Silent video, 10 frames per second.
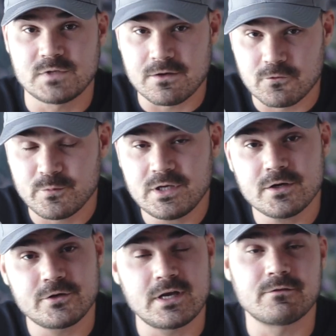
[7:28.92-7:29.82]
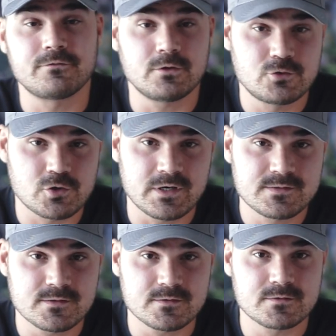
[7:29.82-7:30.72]
Now from here, you have a few
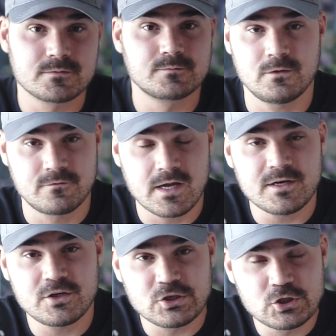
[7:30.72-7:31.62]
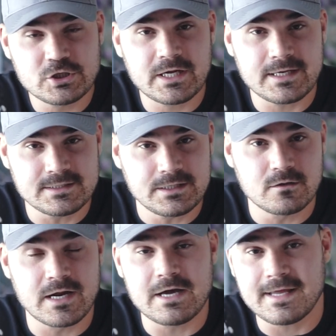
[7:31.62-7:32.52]
choices. You've gotten a good idea
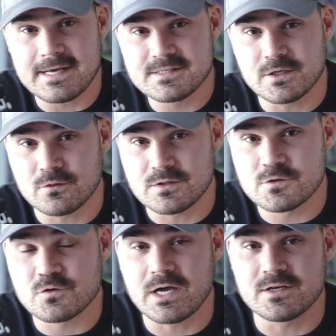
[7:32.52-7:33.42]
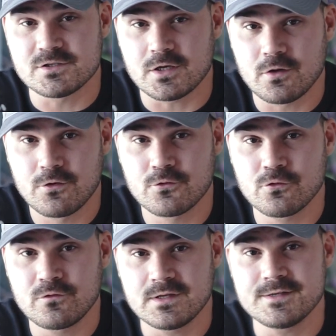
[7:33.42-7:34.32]
on how to execute the strategy
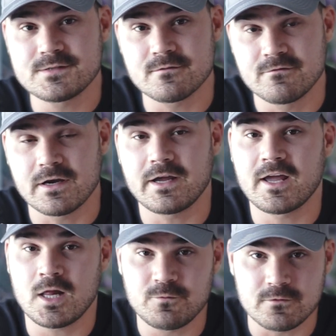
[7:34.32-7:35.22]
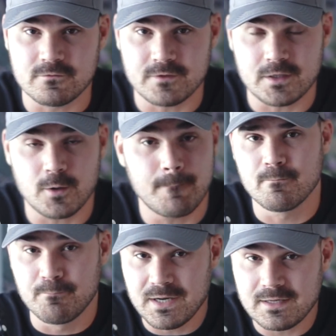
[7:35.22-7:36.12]
through this very helpful video.
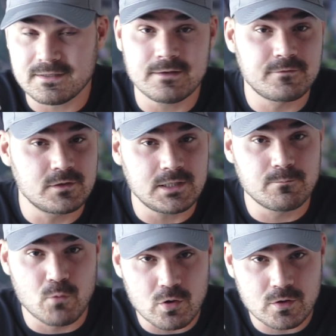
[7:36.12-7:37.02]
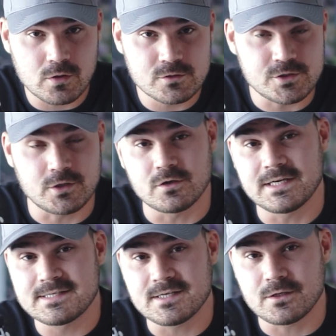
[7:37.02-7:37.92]
But if you need more coaching on
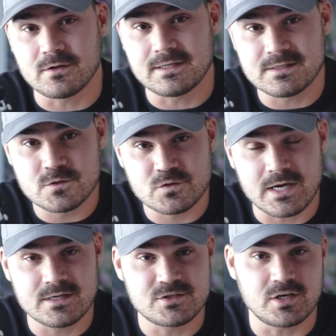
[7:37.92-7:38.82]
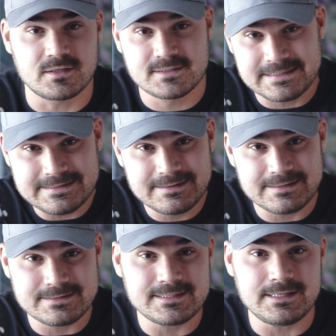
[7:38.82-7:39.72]
executing this strategy to
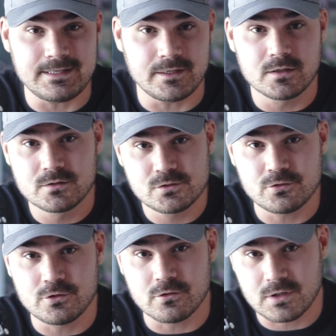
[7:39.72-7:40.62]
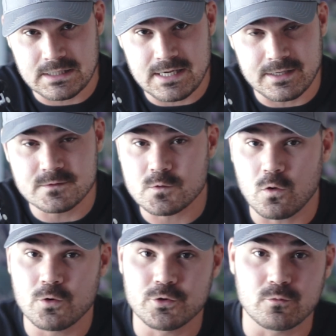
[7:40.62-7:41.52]
the T to your clients
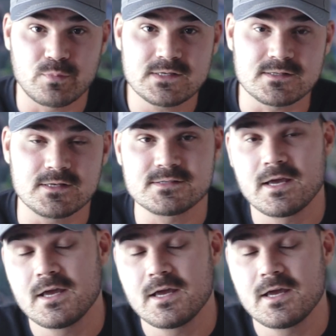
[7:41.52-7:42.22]
or your business,